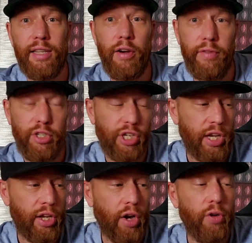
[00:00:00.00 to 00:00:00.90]

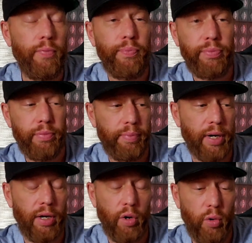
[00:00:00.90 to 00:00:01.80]
Derevyanchenko,
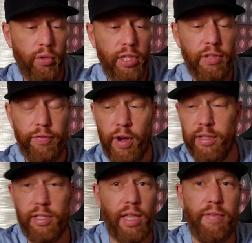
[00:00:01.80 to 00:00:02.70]
but all these
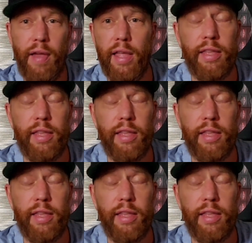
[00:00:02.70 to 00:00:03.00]
fights that they've had,